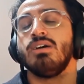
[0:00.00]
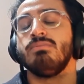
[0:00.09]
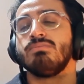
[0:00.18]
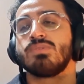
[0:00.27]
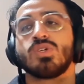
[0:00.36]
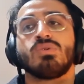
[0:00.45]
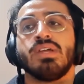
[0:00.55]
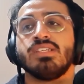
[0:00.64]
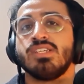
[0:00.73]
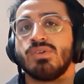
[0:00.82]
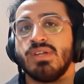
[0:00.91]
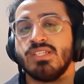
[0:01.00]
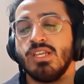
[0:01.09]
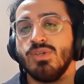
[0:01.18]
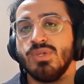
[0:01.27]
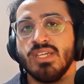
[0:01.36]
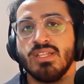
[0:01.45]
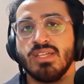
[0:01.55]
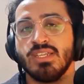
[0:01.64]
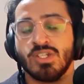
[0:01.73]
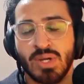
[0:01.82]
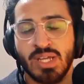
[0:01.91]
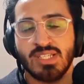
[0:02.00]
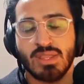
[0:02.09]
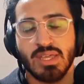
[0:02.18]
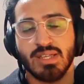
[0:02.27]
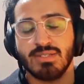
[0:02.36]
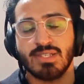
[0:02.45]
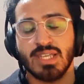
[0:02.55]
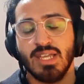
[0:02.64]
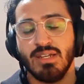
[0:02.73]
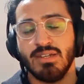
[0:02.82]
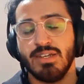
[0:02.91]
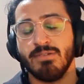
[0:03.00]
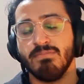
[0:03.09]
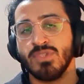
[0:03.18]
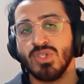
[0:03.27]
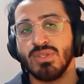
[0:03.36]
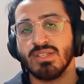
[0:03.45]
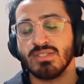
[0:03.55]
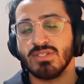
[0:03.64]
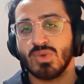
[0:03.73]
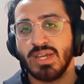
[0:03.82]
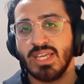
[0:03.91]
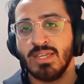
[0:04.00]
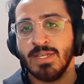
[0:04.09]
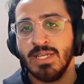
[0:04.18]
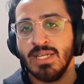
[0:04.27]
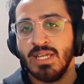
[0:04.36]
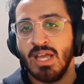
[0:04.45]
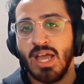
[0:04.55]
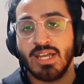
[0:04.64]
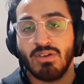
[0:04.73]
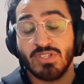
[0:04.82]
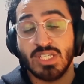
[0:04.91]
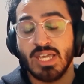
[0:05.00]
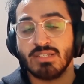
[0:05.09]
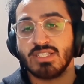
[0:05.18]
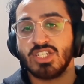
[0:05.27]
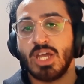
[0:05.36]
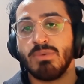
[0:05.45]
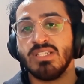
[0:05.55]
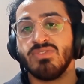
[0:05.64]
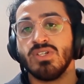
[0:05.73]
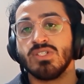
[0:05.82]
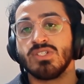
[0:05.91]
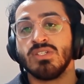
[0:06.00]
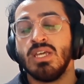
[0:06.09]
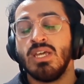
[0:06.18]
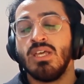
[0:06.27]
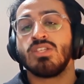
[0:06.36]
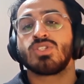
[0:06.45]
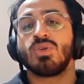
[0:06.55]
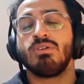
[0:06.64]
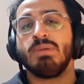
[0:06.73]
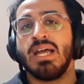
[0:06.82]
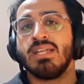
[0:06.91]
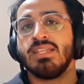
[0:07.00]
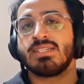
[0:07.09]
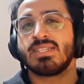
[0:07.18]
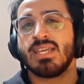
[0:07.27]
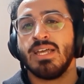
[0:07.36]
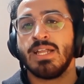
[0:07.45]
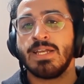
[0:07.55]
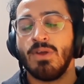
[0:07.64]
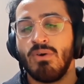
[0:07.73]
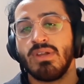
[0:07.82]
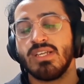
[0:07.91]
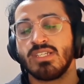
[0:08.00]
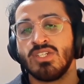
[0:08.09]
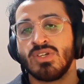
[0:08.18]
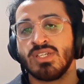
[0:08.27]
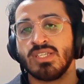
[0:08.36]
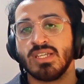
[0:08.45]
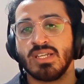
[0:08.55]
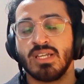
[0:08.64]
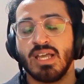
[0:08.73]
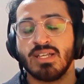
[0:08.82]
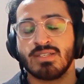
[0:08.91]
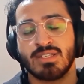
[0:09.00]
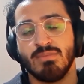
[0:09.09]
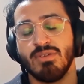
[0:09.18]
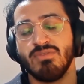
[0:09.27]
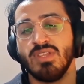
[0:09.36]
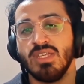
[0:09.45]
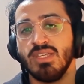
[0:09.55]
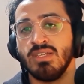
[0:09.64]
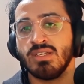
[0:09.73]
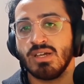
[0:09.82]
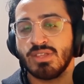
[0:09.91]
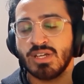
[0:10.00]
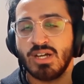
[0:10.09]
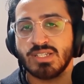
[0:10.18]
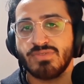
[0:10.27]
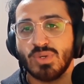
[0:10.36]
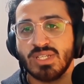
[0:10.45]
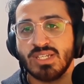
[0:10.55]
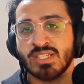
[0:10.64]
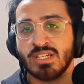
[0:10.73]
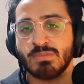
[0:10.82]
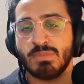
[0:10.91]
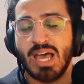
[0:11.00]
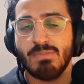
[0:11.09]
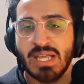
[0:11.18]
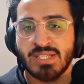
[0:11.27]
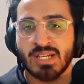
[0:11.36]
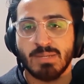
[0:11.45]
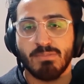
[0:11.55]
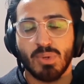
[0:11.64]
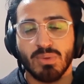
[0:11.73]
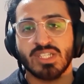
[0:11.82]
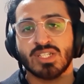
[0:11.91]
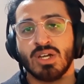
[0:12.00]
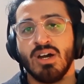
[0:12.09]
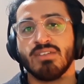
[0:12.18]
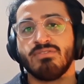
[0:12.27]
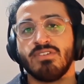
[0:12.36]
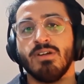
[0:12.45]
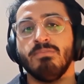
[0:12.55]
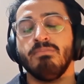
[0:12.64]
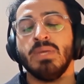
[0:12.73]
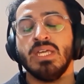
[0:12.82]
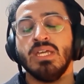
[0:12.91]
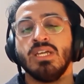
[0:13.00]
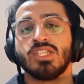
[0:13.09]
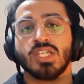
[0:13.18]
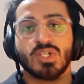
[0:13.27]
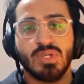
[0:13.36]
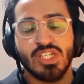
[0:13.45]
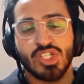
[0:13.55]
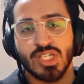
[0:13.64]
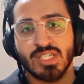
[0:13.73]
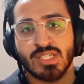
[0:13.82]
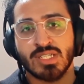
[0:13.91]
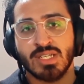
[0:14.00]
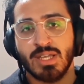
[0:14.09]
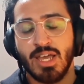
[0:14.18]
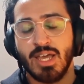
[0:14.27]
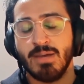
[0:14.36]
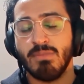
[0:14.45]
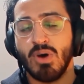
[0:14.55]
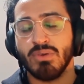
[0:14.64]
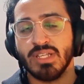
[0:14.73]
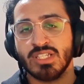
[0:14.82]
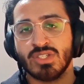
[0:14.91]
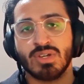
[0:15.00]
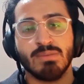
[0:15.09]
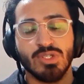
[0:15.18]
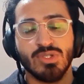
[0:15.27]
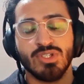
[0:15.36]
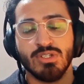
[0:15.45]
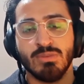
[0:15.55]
crazy Lugia that did crazy things in 2020, and obviously yes, the Japanese version. Story behind this, not as interesting as some of the other cards I've already discussed, but I basically bought this card from the Green Shiz on Instagram, YouTube,